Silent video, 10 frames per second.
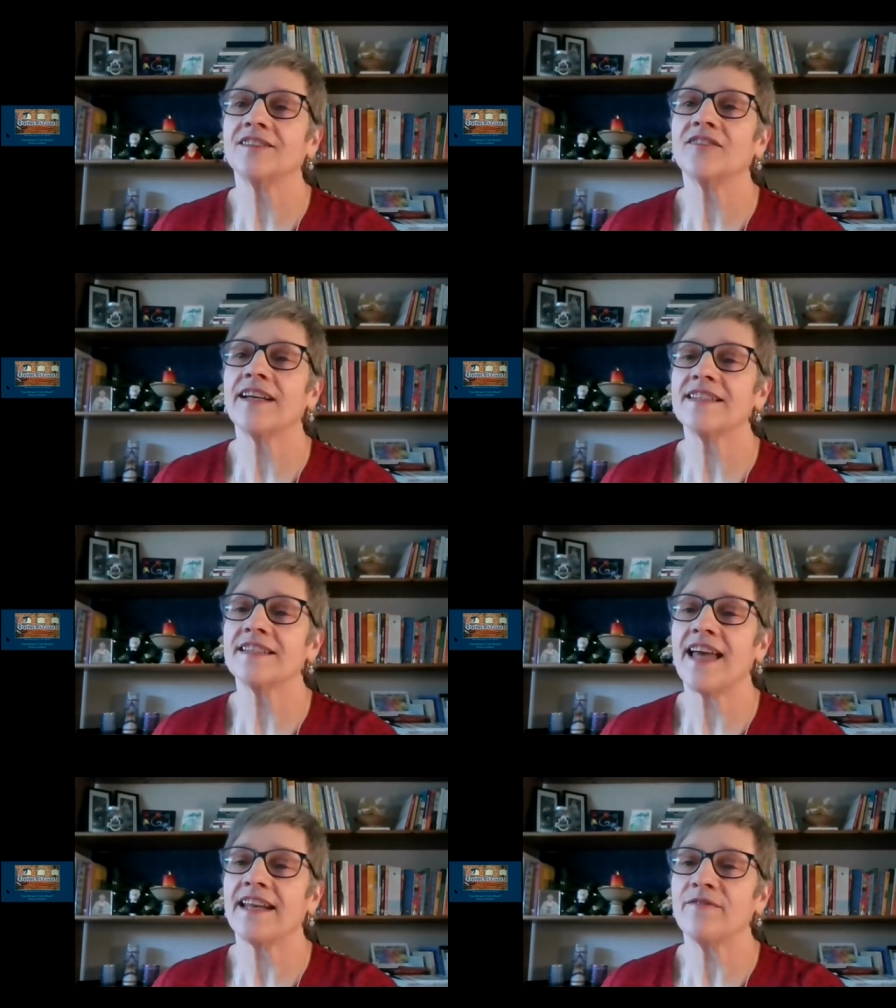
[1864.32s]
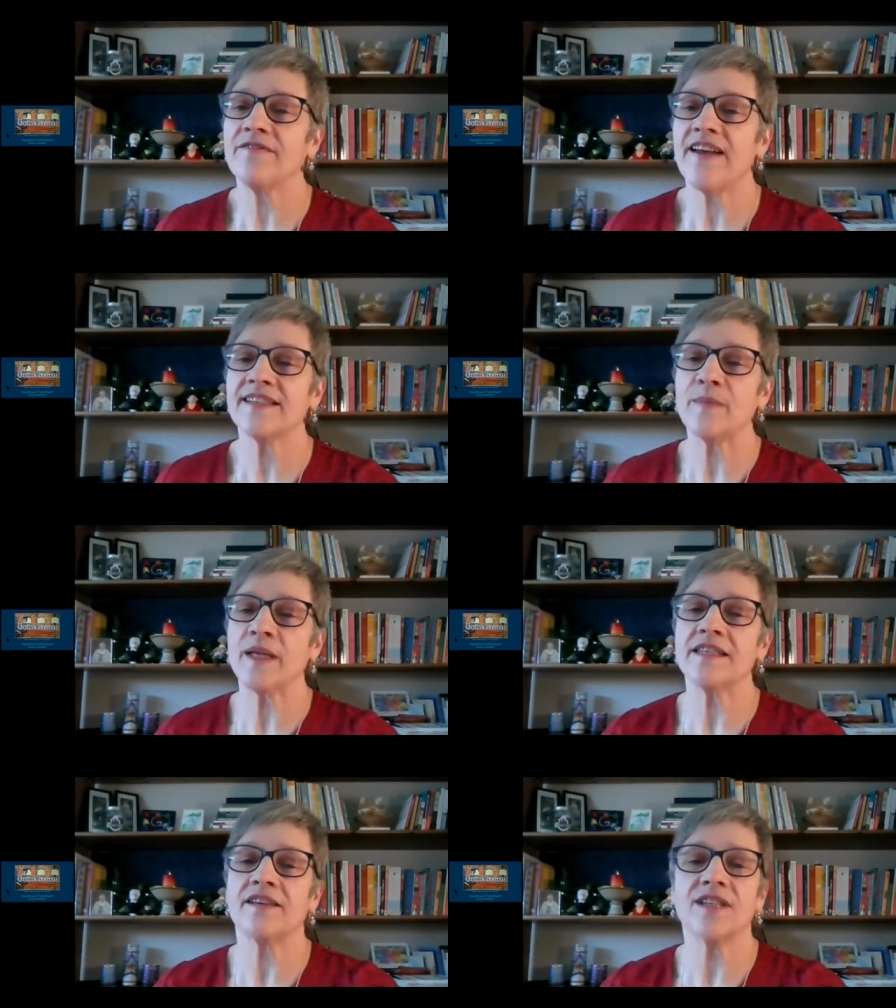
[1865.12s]
right? That
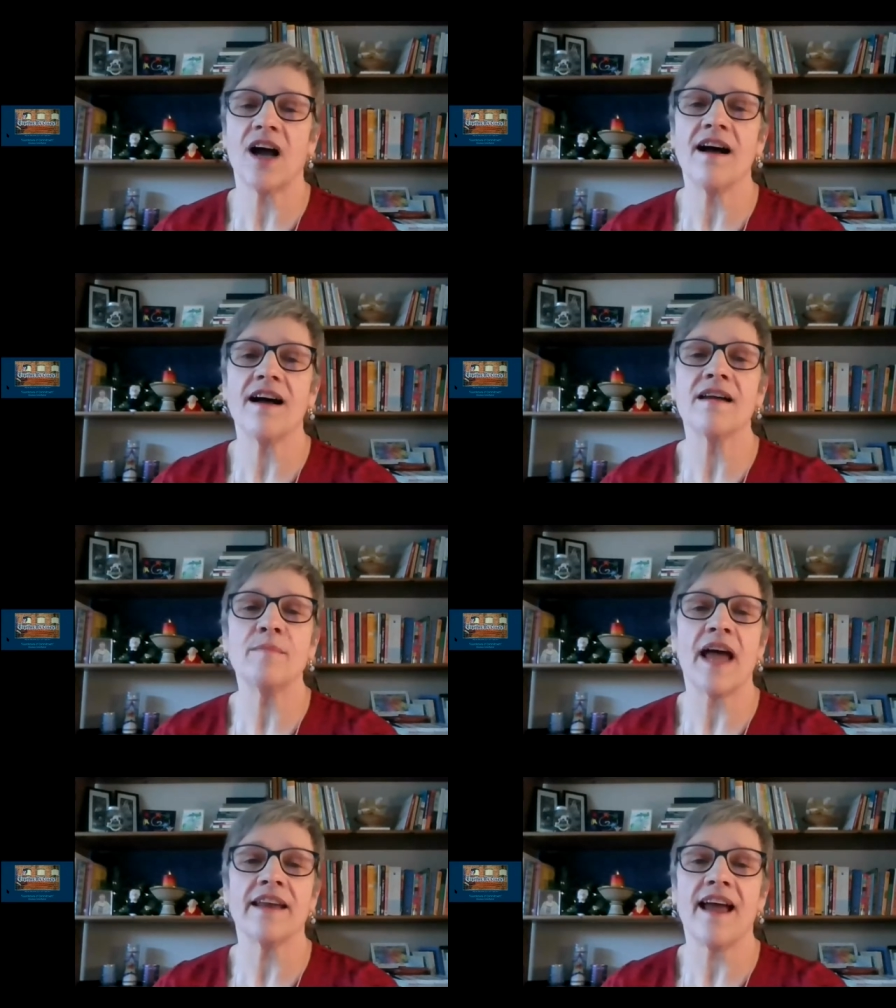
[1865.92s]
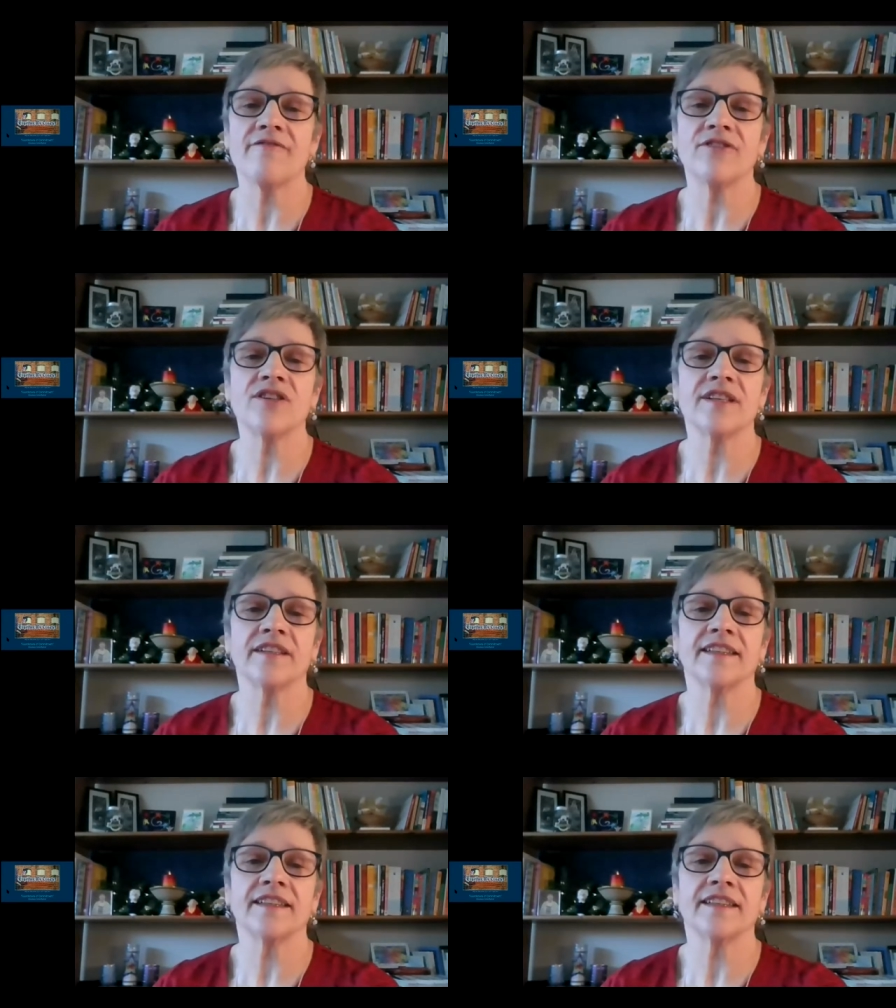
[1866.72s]
investment of time and effort.